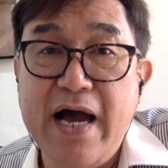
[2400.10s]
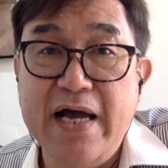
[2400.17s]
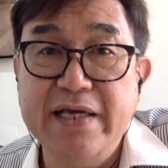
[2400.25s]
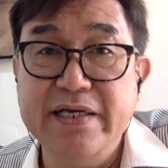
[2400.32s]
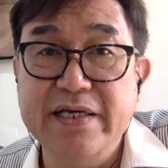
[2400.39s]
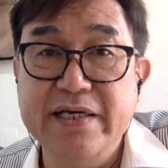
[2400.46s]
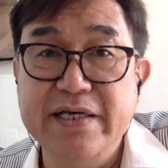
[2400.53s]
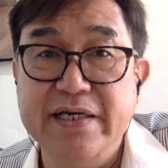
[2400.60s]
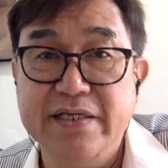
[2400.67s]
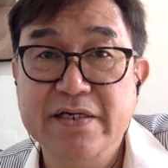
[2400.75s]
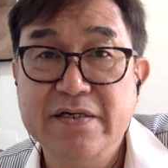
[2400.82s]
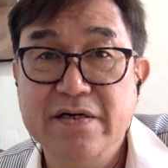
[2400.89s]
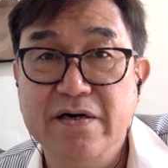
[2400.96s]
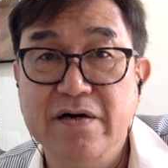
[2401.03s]
tired
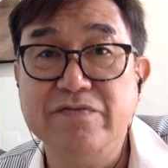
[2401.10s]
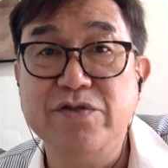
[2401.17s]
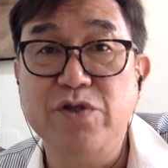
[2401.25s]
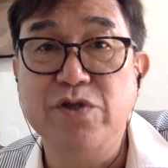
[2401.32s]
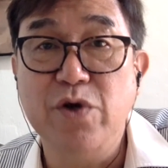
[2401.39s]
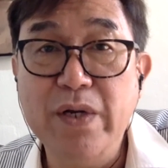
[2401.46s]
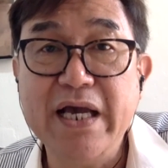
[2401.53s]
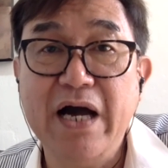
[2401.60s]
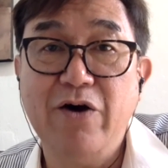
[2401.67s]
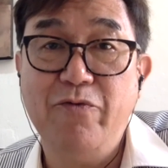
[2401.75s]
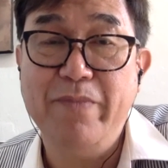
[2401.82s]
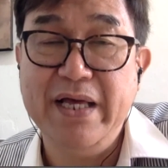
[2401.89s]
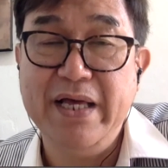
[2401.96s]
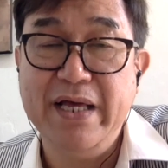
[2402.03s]
of doling
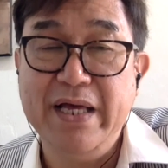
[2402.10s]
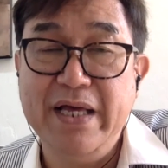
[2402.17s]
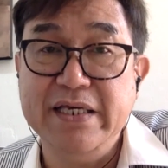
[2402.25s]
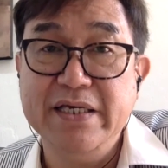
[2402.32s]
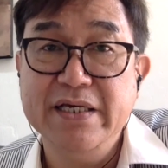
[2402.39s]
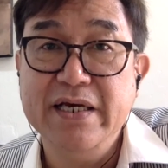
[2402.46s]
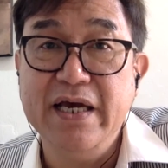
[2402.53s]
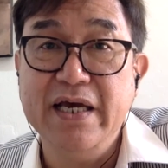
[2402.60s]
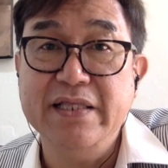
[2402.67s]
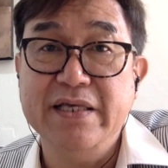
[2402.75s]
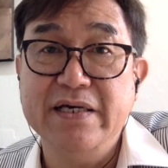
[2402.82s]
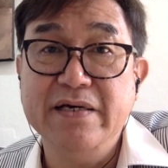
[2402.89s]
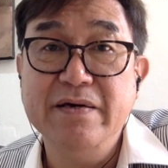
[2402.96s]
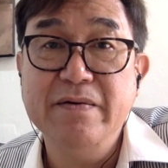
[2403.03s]
out money.
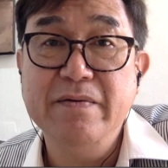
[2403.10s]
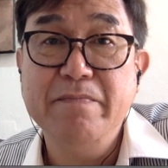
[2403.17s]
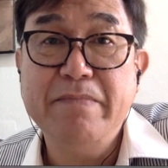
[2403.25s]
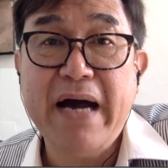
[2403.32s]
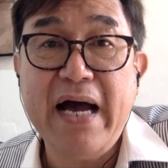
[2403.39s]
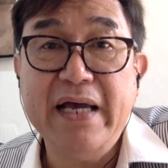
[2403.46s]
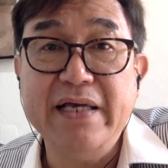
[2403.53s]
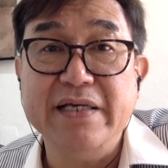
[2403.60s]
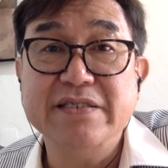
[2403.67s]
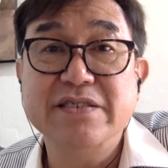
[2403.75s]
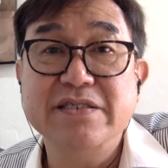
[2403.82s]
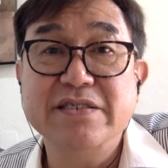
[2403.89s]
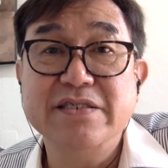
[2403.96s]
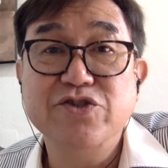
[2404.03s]
And the pie
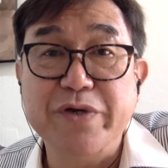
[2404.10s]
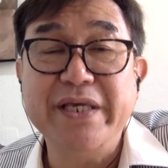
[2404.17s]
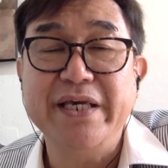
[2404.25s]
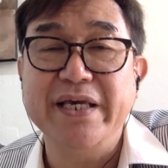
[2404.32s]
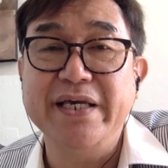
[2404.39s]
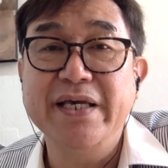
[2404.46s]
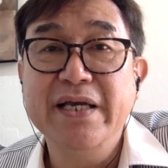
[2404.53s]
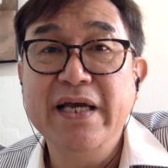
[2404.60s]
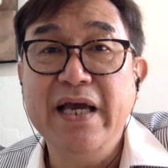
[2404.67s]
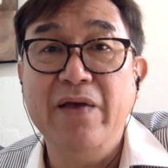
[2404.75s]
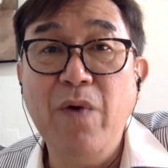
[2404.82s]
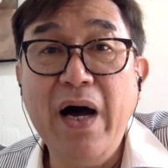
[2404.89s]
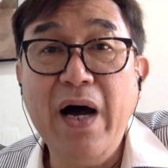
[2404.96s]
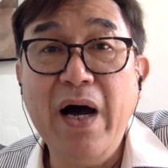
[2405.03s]
is shrinking.
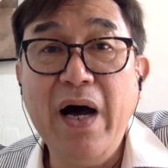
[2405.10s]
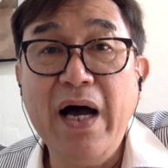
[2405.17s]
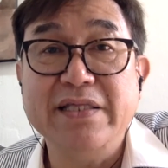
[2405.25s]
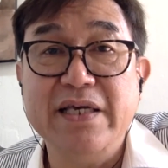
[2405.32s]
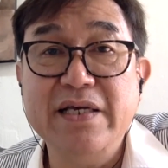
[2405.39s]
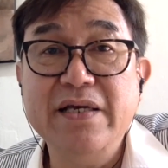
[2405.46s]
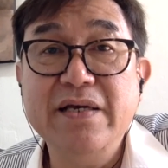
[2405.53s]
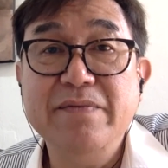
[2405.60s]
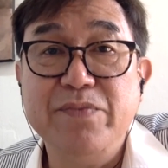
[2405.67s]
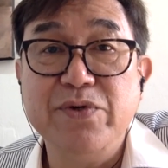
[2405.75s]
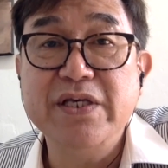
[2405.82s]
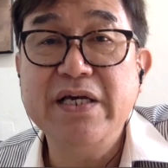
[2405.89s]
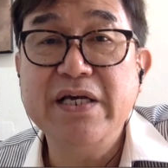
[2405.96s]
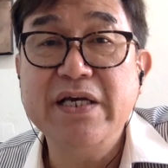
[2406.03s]
And what are they
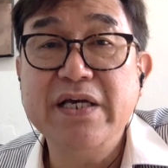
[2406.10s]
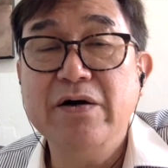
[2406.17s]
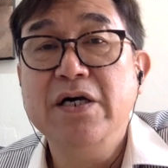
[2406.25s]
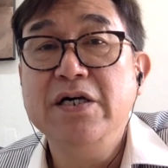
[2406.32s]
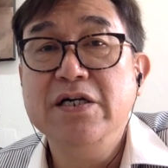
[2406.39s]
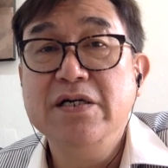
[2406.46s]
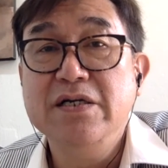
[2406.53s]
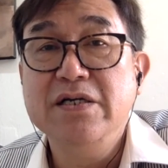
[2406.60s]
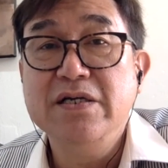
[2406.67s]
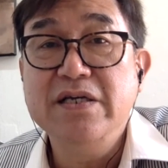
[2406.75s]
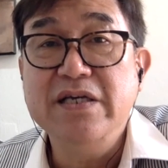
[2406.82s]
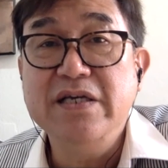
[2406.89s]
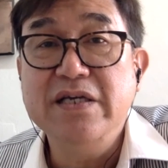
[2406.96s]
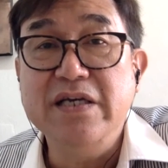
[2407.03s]
putting out?
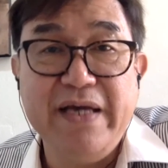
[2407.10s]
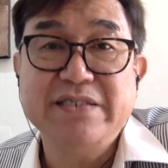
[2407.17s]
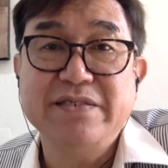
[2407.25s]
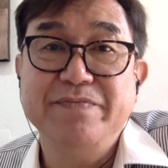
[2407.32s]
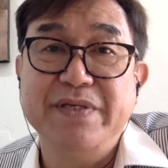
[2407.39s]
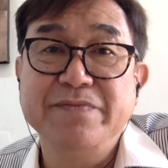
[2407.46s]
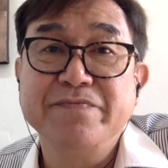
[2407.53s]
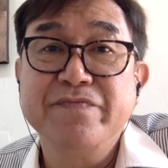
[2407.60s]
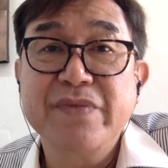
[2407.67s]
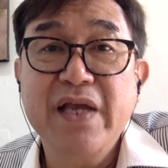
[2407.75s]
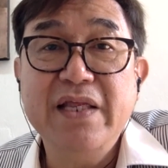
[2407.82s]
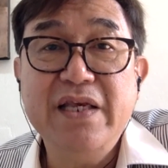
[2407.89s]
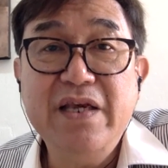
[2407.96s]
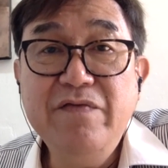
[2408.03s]
Investment.
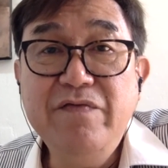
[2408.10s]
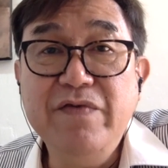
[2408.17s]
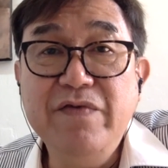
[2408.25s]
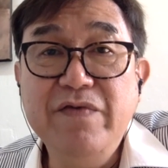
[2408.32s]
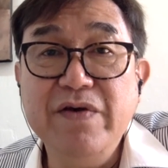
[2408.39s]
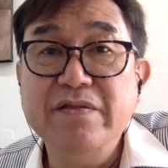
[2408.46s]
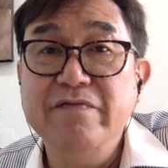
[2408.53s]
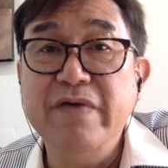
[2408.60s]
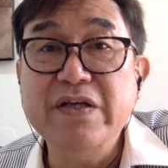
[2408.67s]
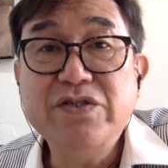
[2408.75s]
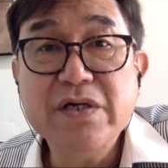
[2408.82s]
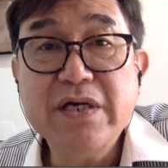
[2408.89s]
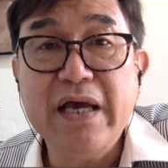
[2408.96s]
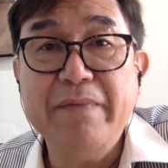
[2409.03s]
And even
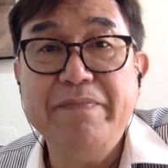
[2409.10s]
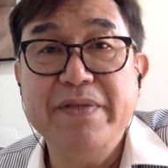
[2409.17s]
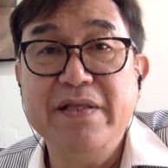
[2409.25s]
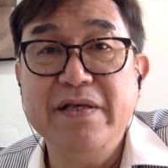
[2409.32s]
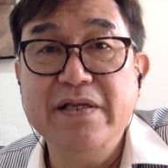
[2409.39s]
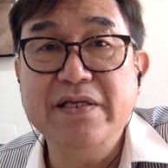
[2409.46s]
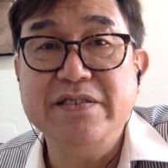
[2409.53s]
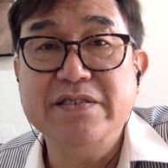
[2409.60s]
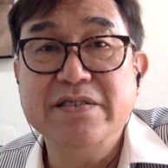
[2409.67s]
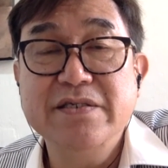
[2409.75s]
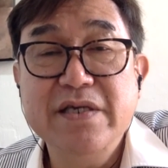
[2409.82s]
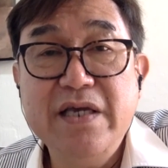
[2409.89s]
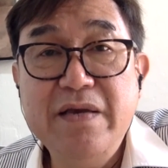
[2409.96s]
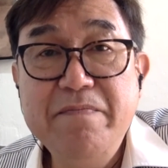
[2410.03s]
venture
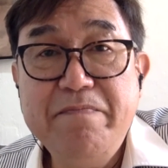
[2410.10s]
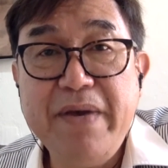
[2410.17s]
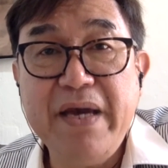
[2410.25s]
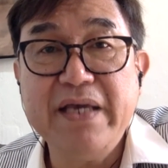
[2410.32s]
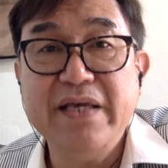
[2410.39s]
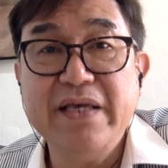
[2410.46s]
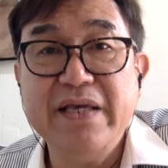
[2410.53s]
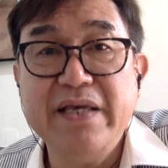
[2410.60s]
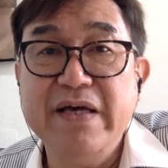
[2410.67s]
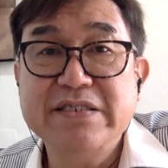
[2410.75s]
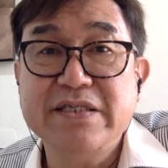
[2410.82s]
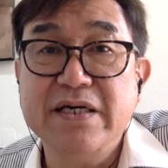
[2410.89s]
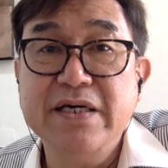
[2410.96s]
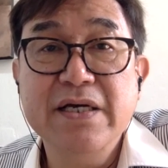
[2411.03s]
capitalists, impact
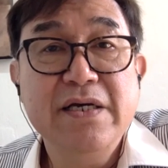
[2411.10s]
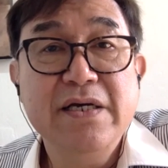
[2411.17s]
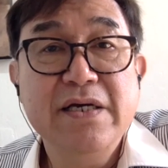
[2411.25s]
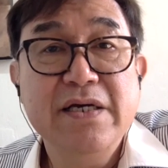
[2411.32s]
investor,